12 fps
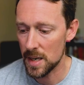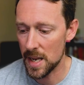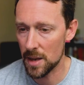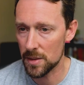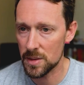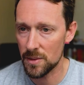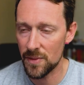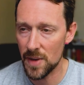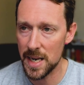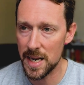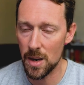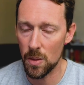Now, to
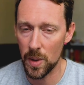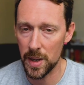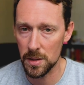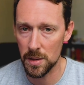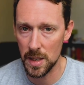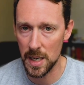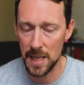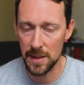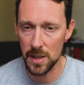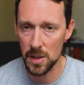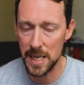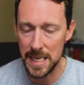find out whether or not
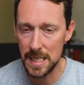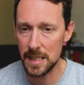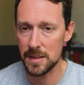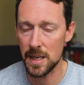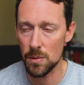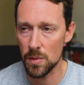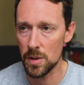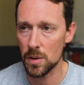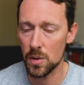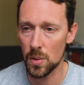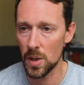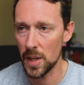there is a real
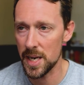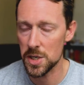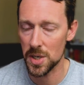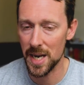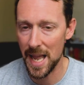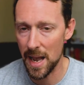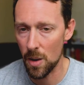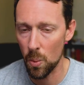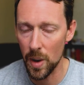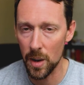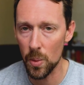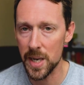correlation, how
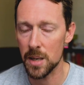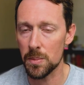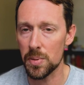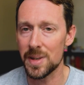well we can